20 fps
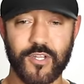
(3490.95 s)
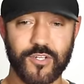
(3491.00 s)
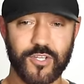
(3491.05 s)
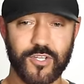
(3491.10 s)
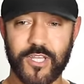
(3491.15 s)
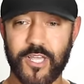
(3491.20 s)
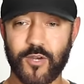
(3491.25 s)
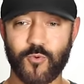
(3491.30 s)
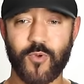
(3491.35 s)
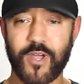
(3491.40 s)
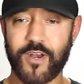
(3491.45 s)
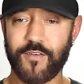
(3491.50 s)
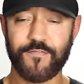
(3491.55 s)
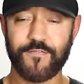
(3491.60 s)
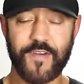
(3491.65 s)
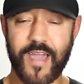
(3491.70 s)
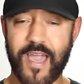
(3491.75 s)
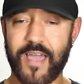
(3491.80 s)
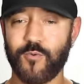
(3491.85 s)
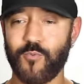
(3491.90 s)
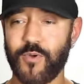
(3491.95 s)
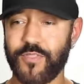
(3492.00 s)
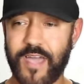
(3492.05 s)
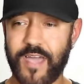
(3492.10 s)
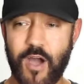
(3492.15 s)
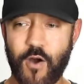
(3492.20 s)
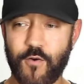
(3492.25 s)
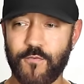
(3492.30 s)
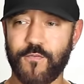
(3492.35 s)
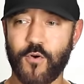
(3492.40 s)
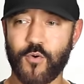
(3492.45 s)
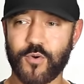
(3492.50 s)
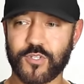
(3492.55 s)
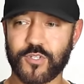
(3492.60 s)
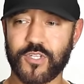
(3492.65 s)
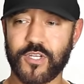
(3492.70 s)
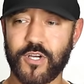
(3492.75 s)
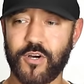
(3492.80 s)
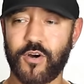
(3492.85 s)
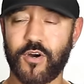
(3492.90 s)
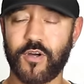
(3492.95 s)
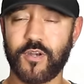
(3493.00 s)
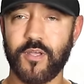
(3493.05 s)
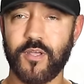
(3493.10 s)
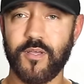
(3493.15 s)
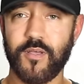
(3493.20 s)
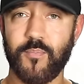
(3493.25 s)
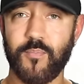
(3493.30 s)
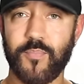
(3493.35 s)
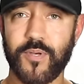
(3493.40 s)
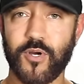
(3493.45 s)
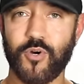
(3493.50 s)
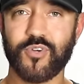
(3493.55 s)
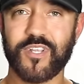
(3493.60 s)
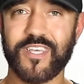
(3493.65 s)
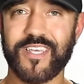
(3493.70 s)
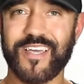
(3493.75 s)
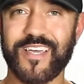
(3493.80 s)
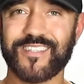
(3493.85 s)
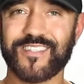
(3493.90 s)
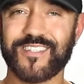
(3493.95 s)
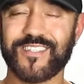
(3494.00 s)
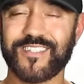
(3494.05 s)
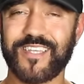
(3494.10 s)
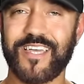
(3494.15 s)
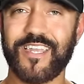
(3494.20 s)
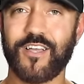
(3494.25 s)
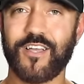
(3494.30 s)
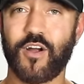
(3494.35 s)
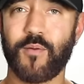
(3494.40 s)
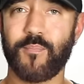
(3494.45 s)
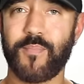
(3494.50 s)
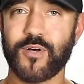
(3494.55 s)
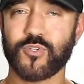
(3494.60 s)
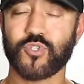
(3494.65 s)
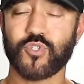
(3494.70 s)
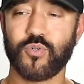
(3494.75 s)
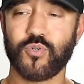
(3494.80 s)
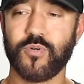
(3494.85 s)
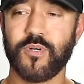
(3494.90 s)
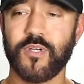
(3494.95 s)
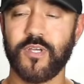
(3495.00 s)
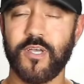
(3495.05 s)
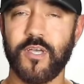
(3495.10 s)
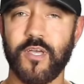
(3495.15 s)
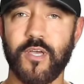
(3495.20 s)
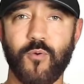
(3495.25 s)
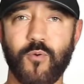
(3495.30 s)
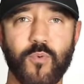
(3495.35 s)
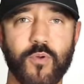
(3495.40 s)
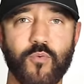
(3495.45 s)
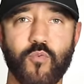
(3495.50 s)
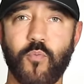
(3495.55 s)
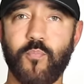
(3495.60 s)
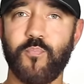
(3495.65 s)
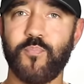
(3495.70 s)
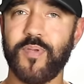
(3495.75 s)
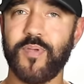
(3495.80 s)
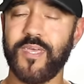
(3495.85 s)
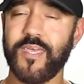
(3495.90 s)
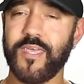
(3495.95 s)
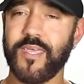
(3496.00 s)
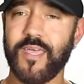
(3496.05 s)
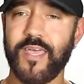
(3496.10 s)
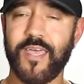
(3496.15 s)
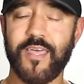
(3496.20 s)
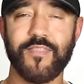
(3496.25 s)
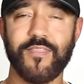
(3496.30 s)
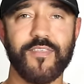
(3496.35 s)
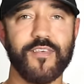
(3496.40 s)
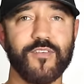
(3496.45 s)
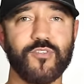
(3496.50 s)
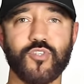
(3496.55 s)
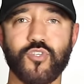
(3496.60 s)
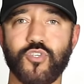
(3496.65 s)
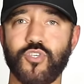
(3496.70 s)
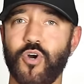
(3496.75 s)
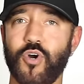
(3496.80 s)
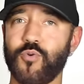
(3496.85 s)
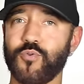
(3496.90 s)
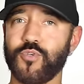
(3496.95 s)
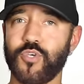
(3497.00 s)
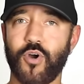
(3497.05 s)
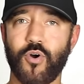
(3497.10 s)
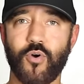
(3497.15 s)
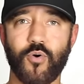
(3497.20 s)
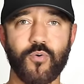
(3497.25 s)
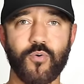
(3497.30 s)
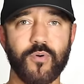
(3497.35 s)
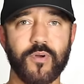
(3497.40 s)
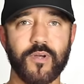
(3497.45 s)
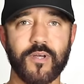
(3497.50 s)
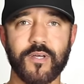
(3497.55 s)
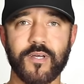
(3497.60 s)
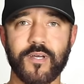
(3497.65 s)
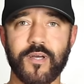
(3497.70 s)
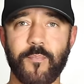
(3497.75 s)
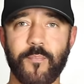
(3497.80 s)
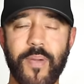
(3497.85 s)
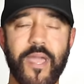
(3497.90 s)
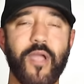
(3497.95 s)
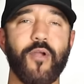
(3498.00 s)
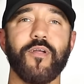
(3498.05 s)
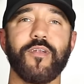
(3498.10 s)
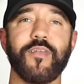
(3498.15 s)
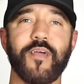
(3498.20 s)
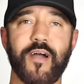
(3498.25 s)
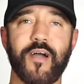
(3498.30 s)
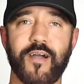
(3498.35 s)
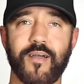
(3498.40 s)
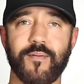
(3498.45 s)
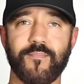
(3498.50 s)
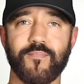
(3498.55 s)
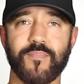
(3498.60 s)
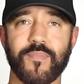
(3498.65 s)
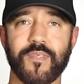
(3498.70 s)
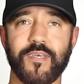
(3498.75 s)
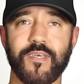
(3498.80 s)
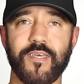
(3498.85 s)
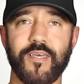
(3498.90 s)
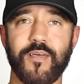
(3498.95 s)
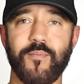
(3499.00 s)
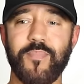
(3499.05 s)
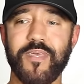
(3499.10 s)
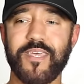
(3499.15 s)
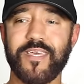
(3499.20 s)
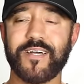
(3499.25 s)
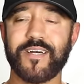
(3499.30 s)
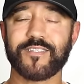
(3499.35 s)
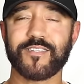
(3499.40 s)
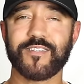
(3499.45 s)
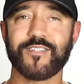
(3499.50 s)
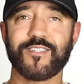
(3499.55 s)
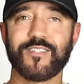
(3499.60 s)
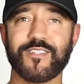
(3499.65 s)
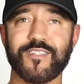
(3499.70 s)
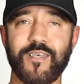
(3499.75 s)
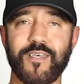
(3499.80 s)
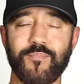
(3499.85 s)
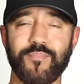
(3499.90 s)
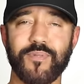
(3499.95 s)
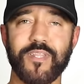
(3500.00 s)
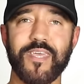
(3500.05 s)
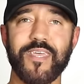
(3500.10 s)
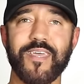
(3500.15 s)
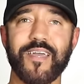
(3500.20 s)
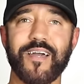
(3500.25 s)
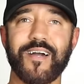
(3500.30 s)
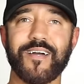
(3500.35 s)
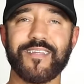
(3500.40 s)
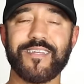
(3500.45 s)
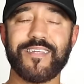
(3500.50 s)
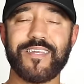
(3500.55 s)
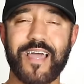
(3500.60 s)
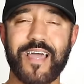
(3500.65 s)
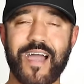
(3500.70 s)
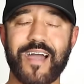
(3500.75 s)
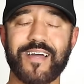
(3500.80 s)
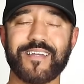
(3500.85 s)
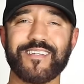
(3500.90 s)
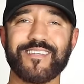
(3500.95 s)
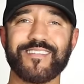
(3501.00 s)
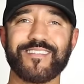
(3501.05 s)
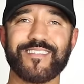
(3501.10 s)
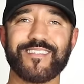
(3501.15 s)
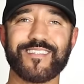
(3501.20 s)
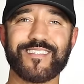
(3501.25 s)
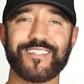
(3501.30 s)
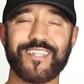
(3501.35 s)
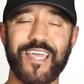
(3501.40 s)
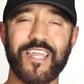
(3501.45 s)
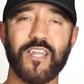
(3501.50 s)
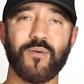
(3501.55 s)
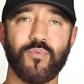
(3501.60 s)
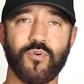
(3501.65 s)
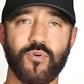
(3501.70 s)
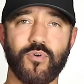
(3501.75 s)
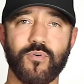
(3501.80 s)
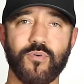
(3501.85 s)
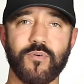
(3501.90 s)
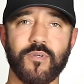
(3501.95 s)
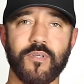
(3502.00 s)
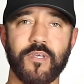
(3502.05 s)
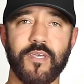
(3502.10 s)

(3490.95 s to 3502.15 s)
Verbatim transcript: to get rid of fat without focusing on building and sustaining our muscle, we will be in this yo yo paradigm because it's simply not sustainable